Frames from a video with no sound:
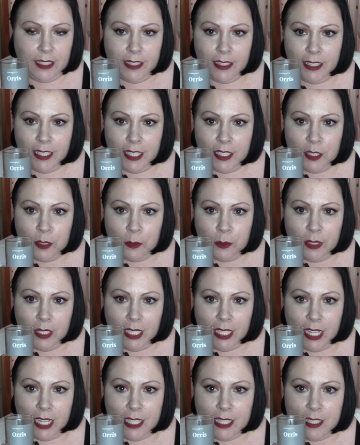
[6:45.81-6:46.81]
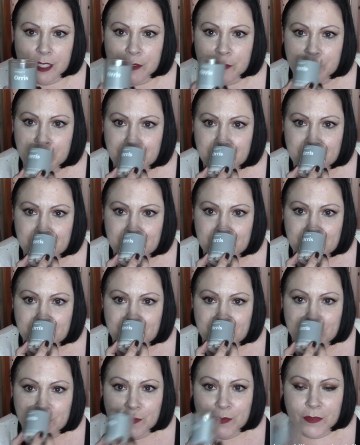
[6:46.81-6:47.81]
That's a word, I guess.
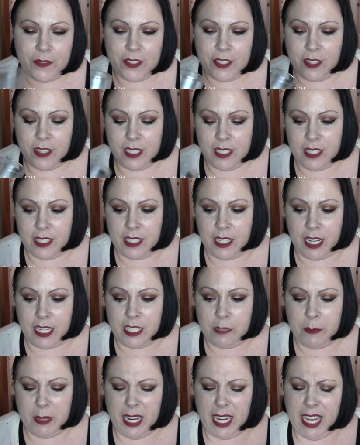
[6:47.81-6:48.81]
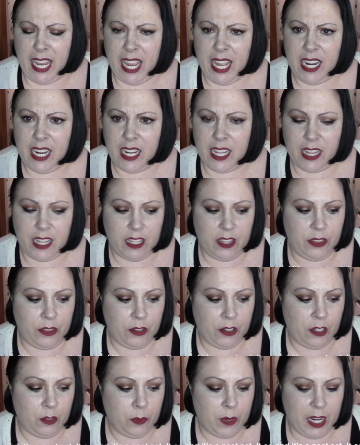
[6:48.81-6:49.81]
So this is nice. But again, the
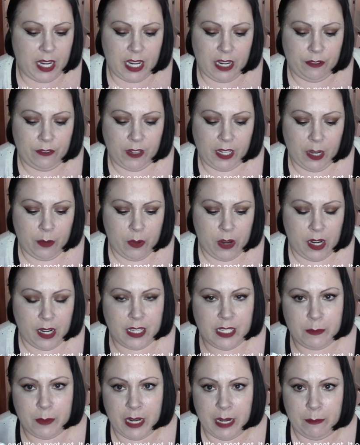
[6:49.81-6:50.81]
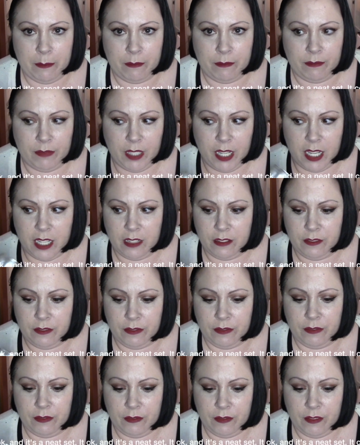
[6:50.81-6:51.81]
third one, and I forget what it is, but I
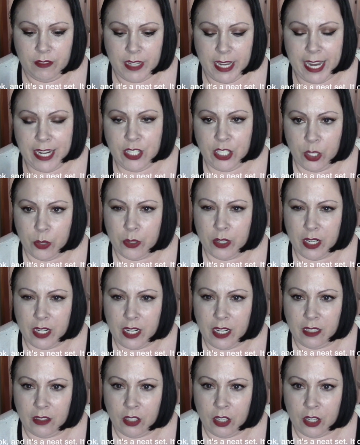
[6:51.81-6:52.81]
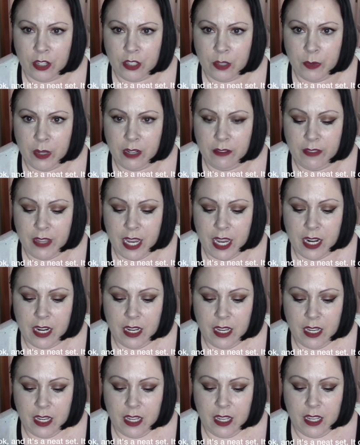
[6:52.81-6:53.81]
actually ordered a larger one of that.
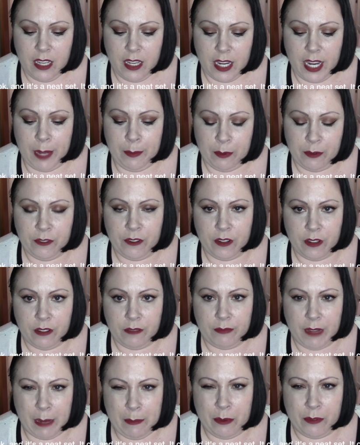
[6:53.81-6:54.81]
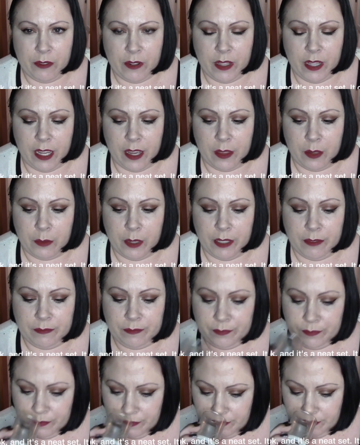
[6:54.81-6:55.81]
I prefer the other one.
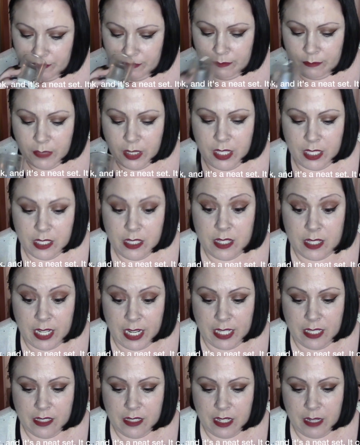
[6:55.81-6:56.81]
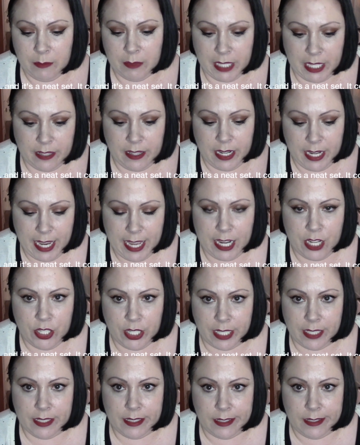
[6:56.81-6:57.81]
But this is nice, and I'm glad that I had a
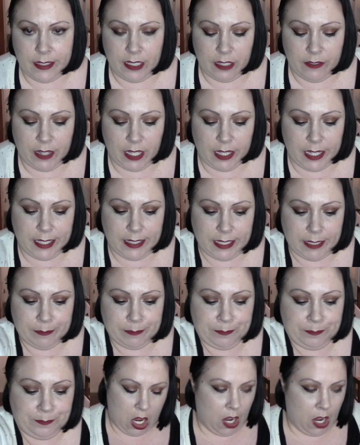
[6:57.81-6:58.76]
chance to see if I liked it.